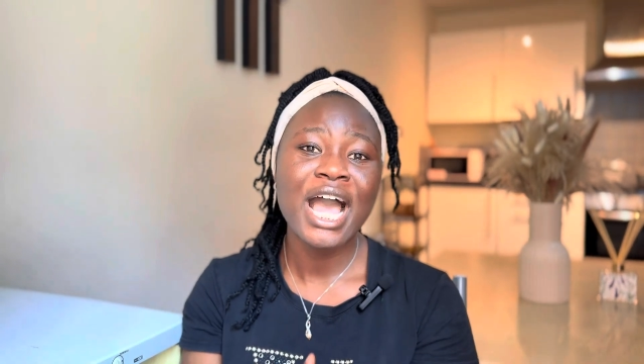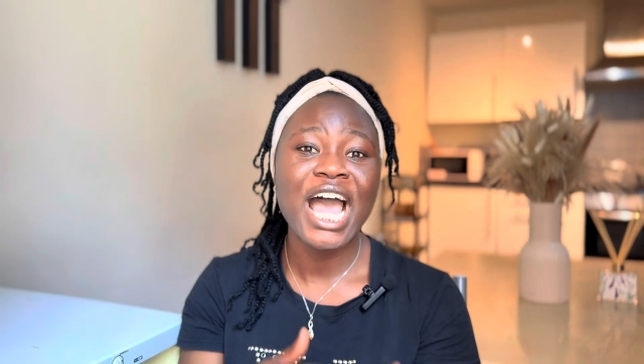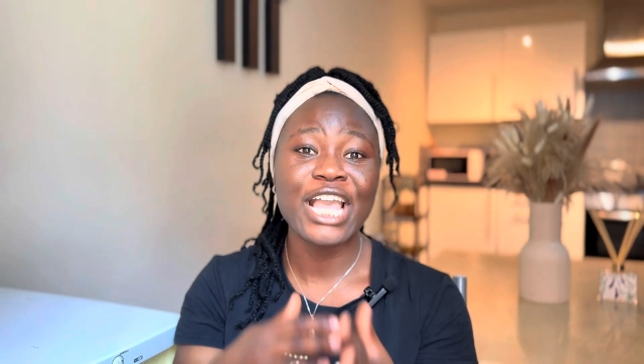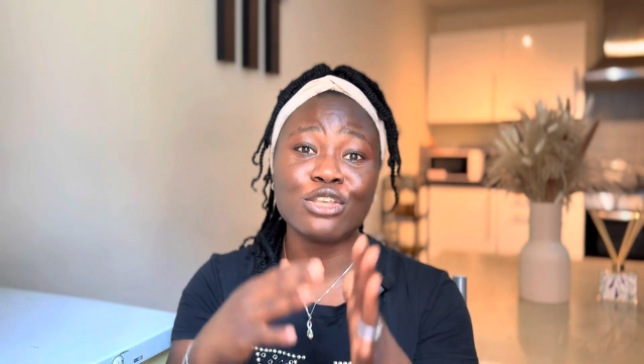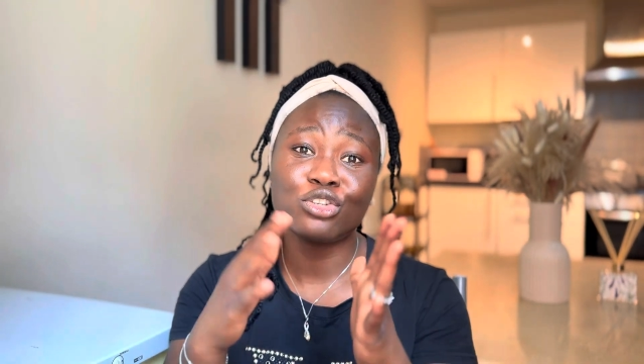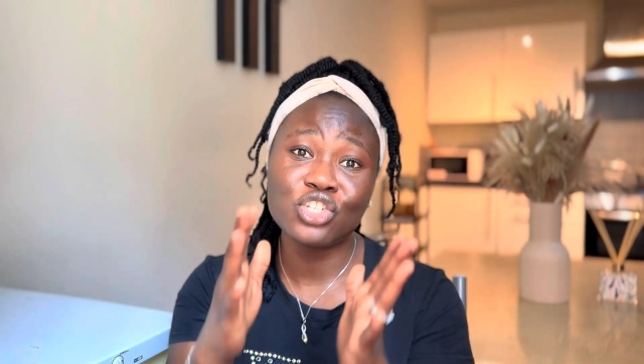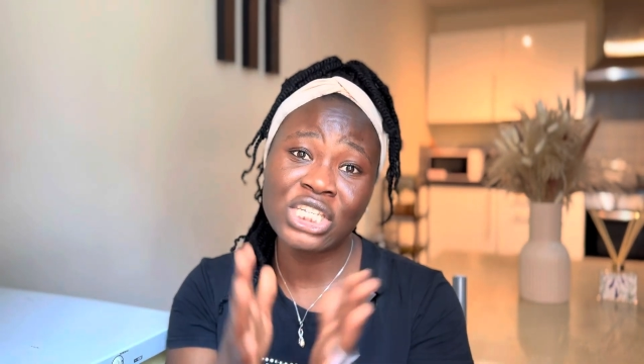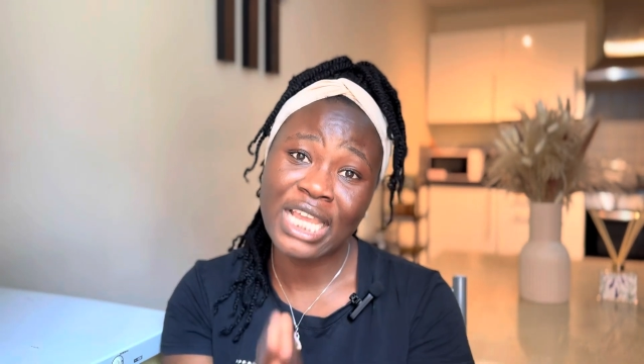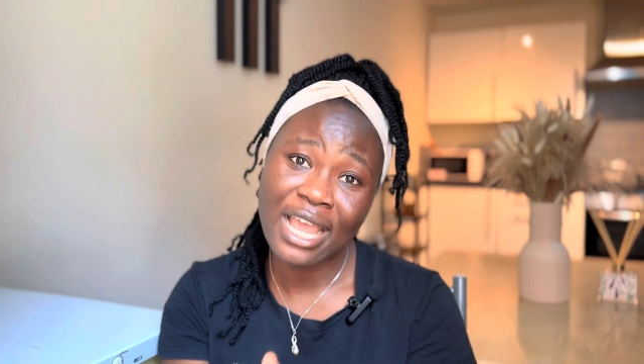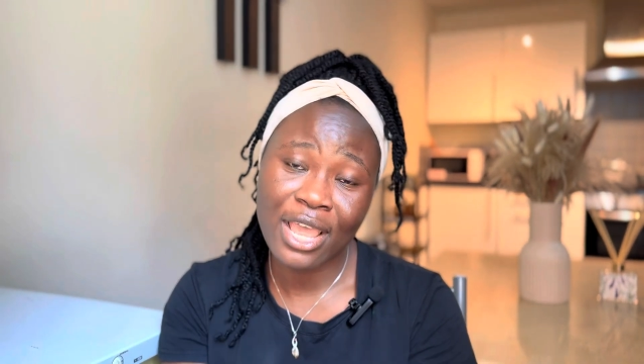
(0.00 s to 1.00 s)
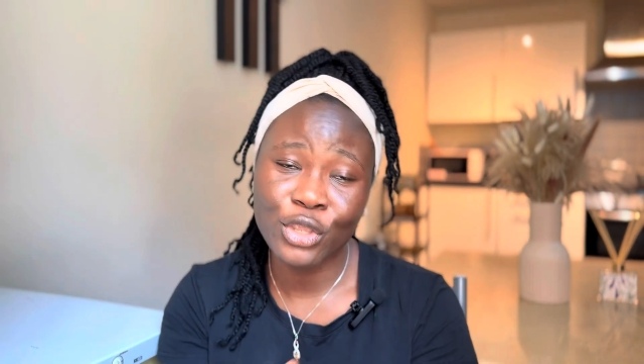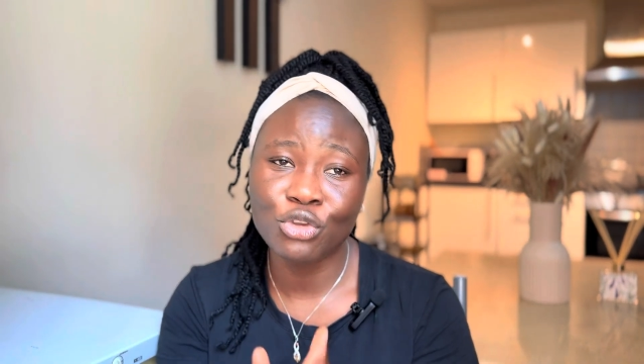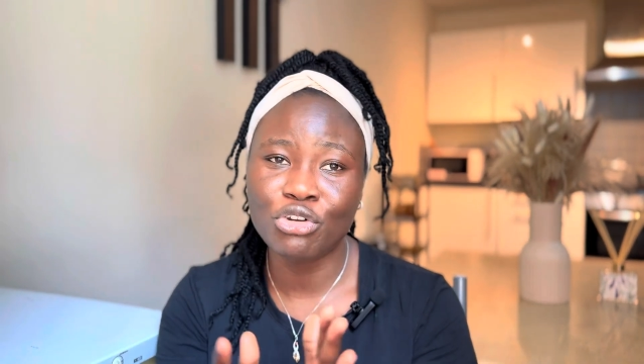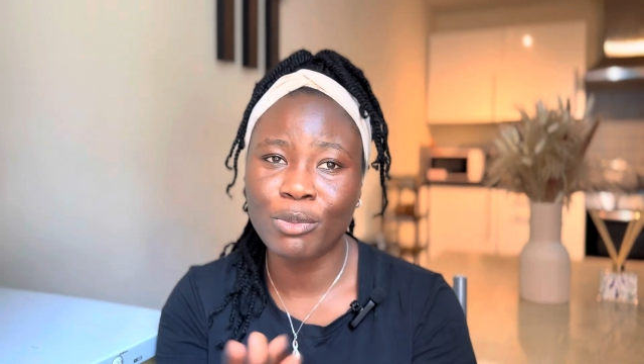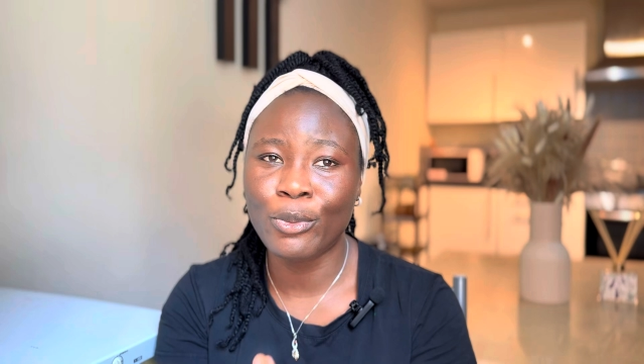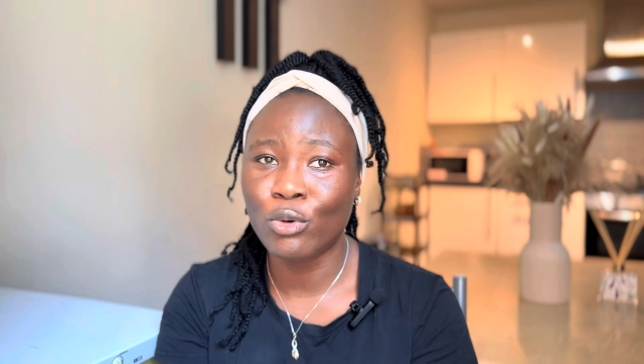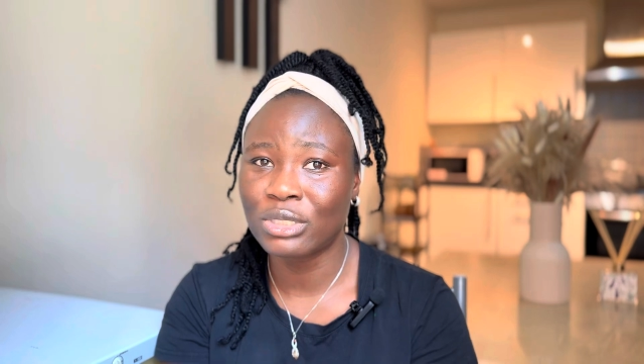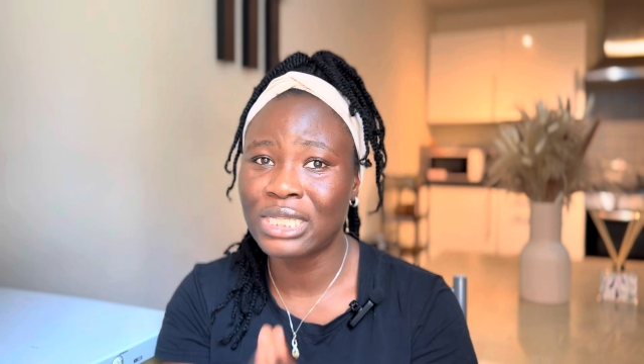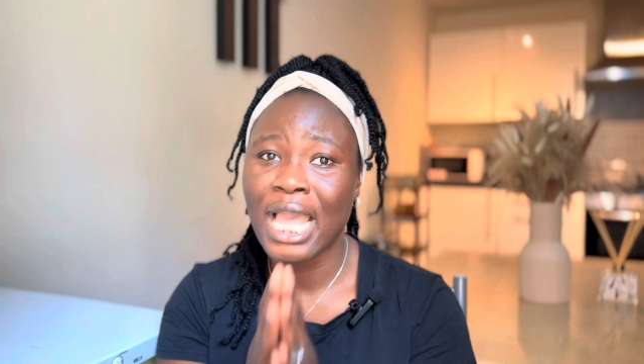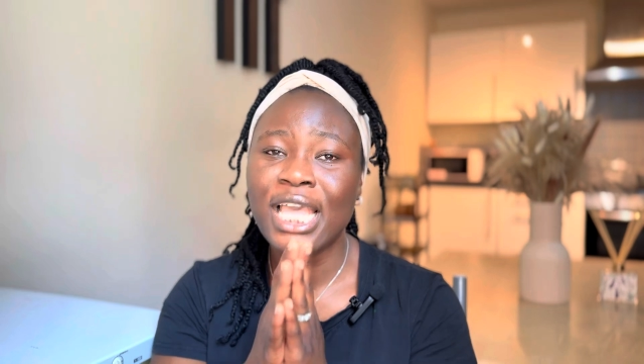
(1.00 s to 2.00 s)
and you share your
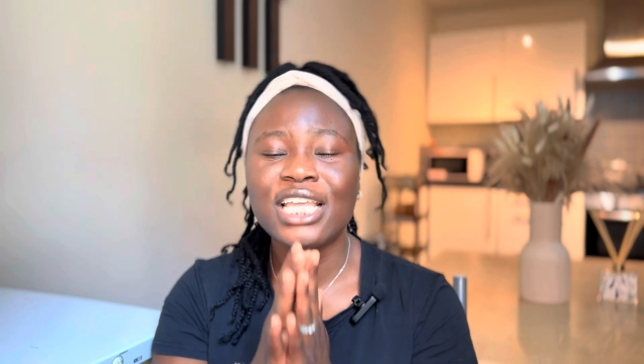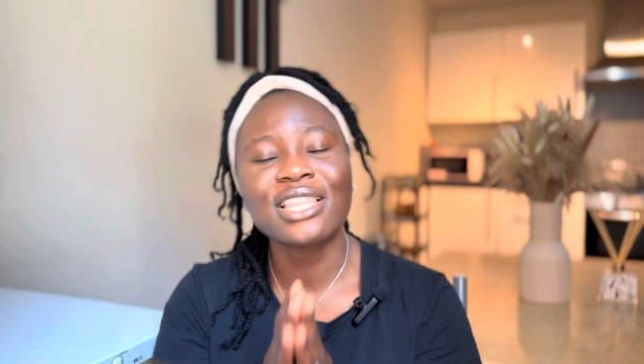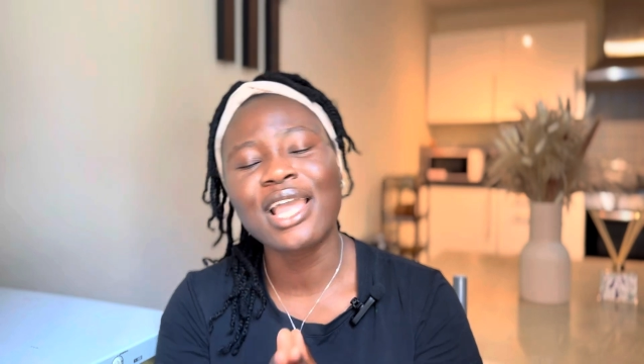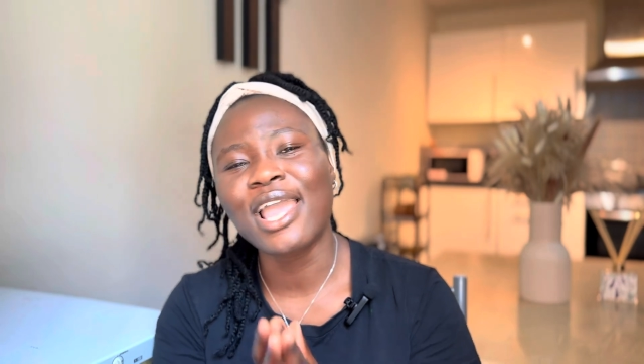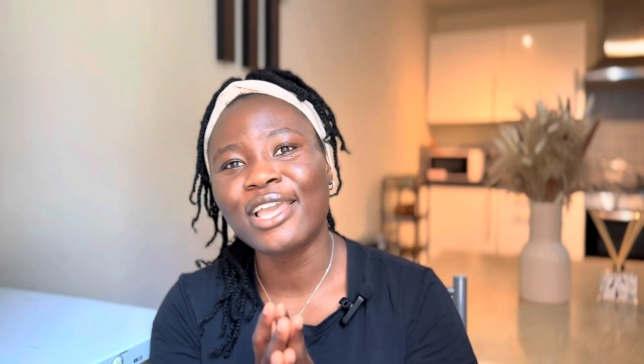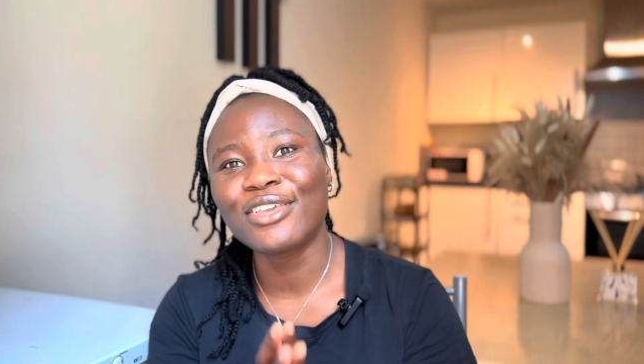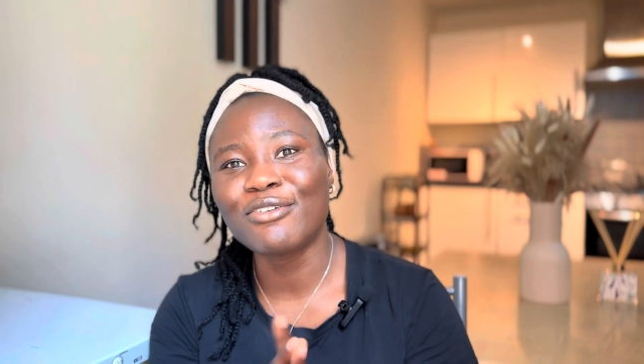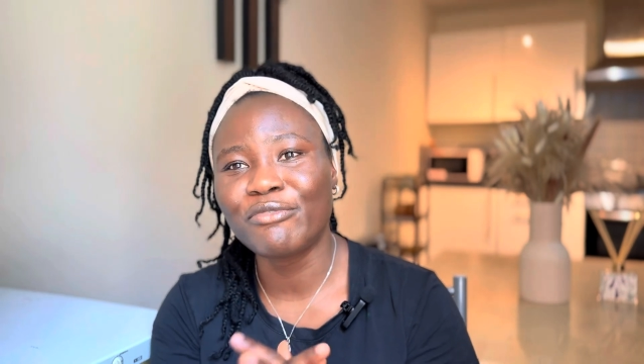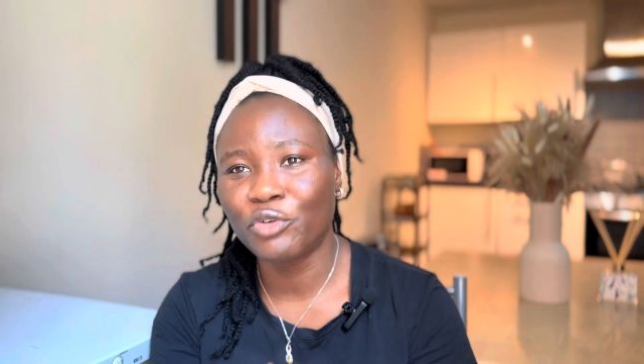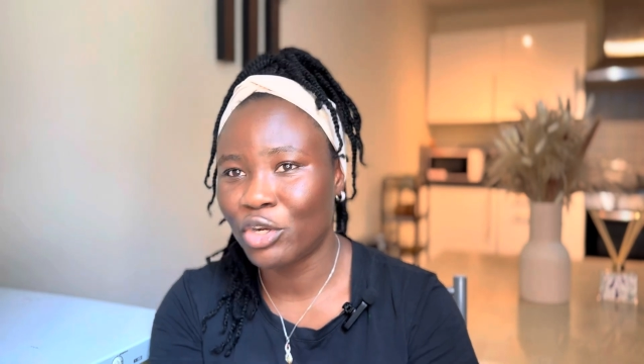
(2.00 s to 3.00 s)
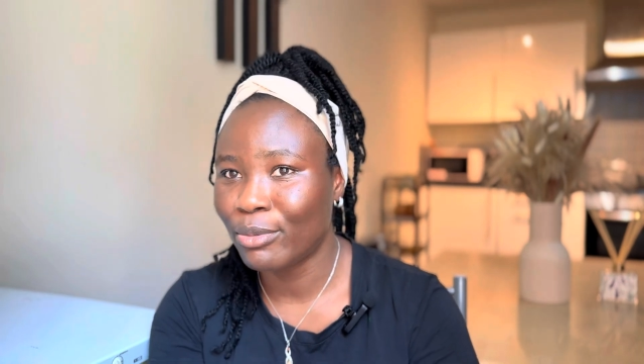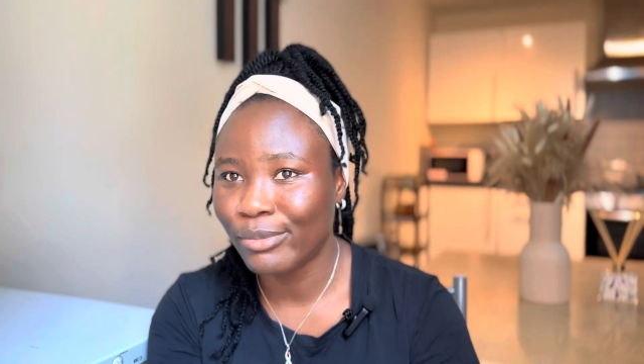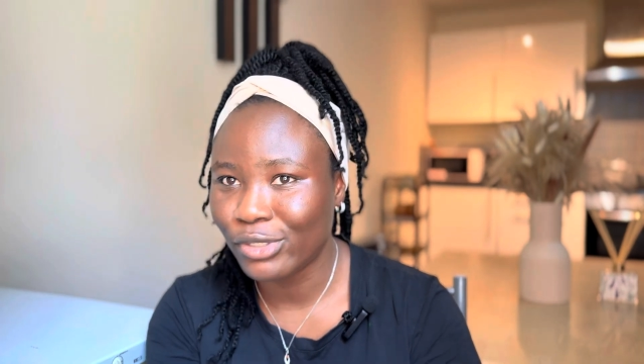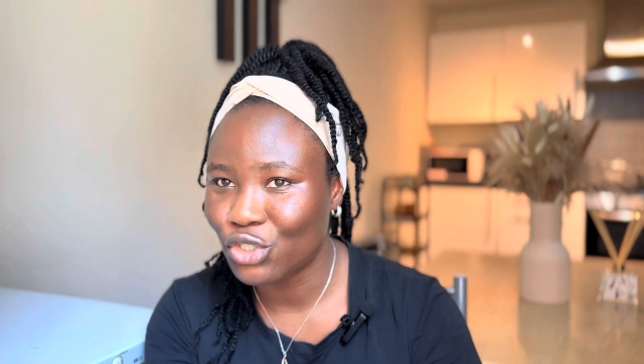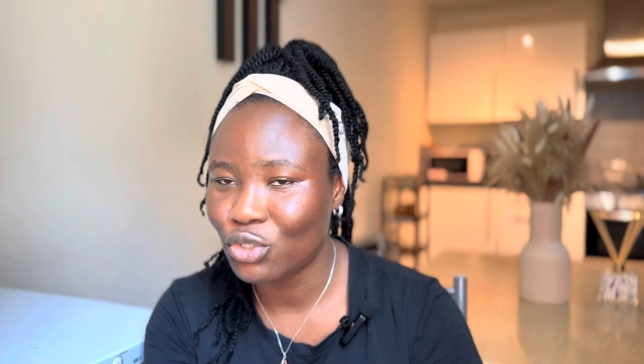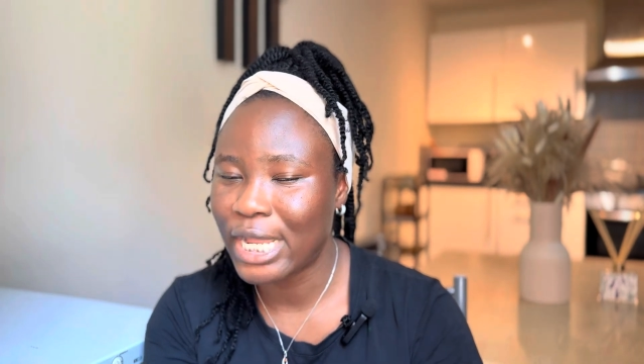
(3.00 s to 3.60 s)
repost, thank you very much.